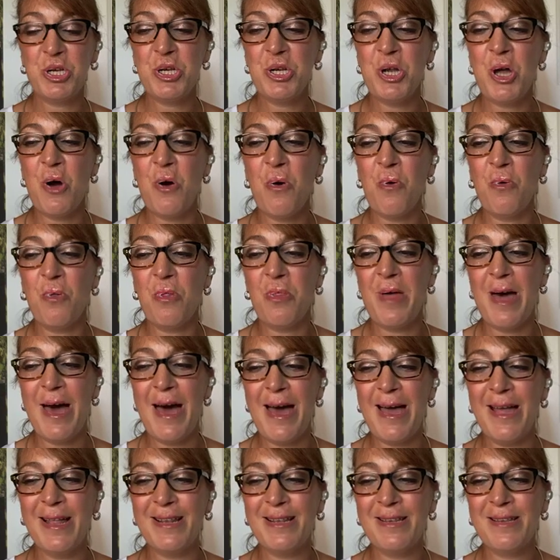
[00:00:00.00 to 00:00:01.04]
know
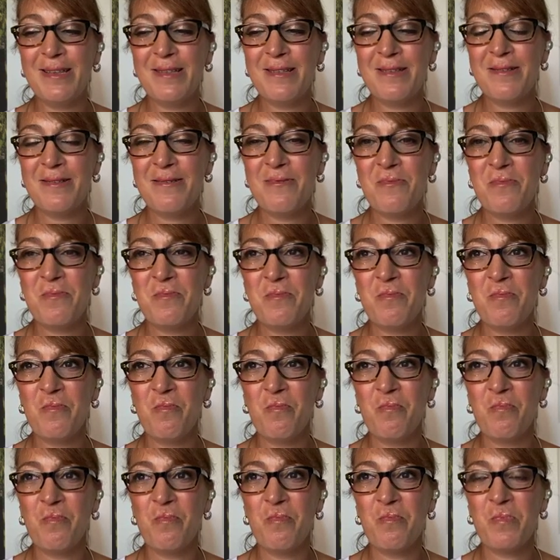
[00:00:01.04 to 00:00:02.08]
that
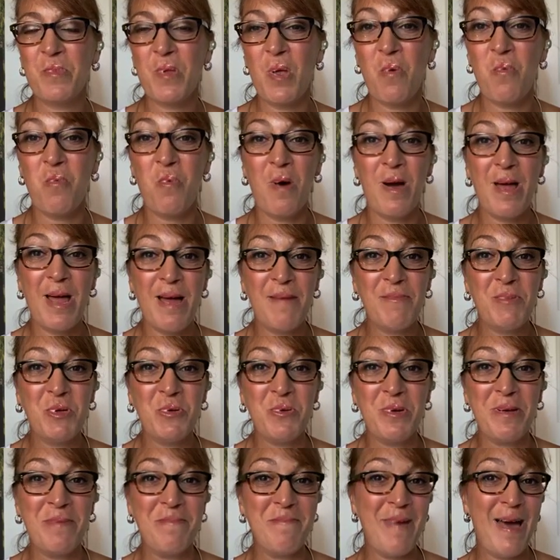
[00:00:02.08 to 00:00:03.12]
what I'm
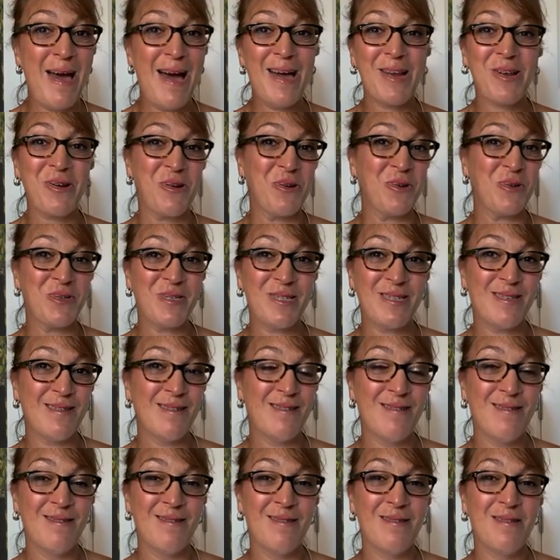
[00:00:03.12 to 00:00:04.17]
doing matters.
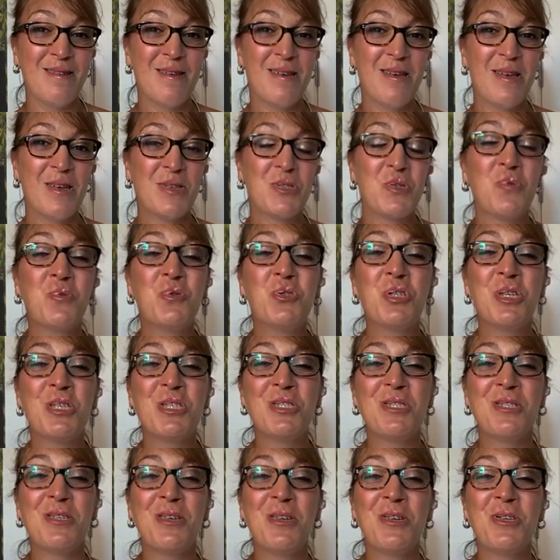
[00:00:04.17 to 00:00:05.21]
So just
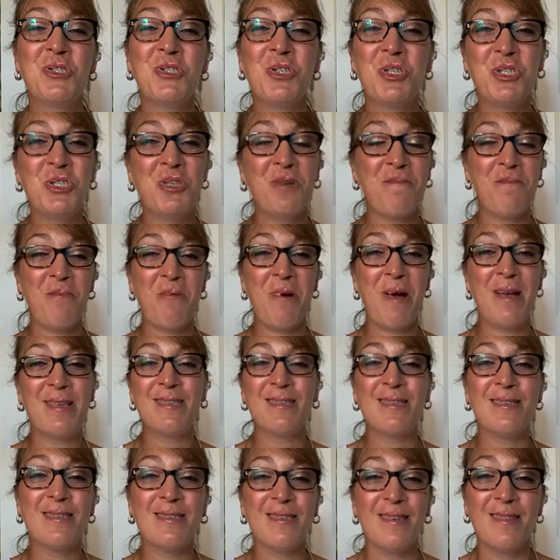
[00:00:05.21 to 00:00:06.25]
just your
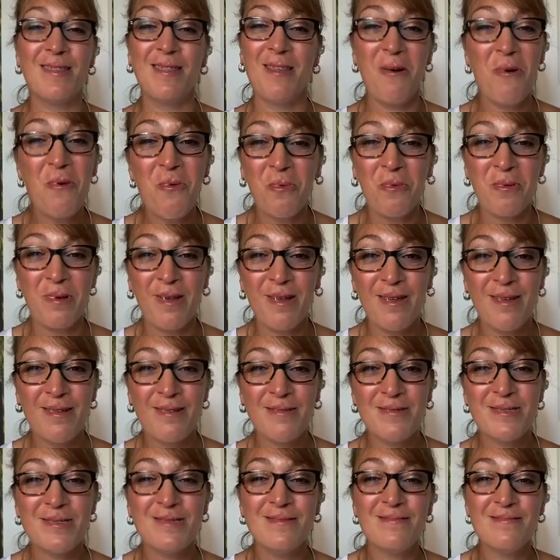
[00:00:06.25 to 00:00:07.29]
presence alone.
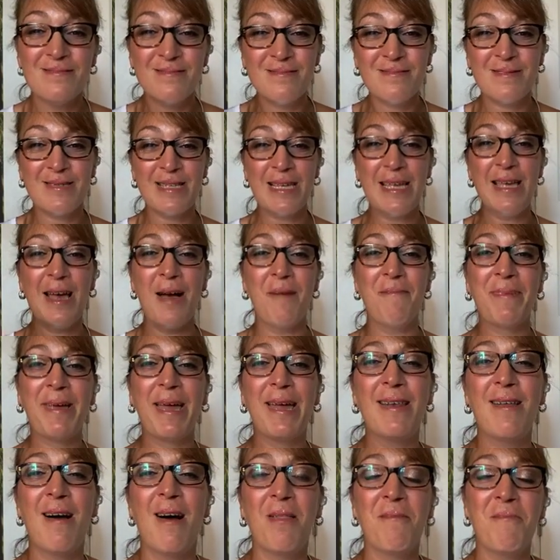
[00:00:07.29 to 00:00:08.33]
See, I'm
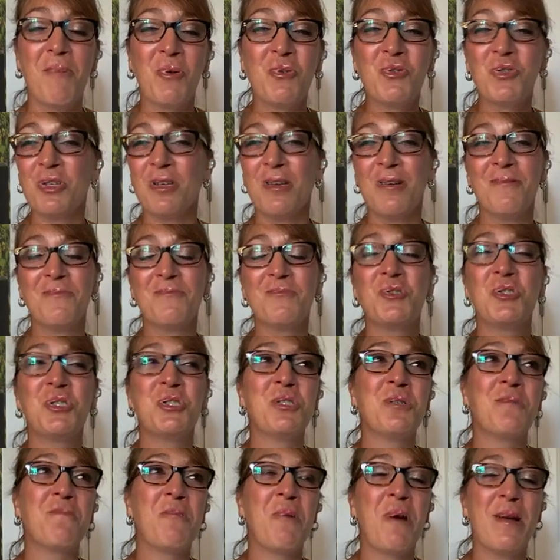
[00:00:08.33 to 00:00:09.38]
getting all emotional. Just
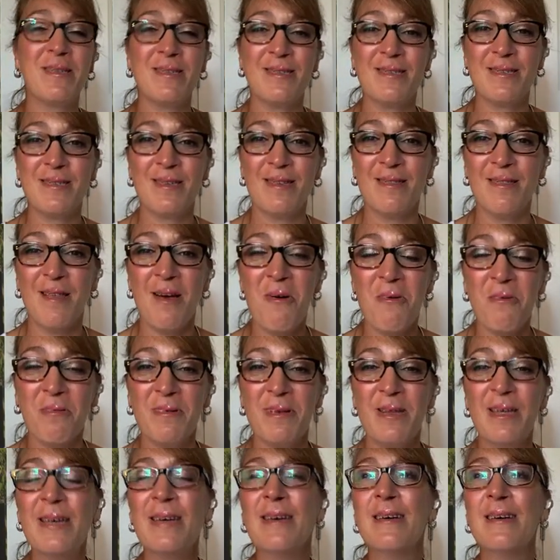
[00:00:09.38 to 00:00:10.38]
your presence alone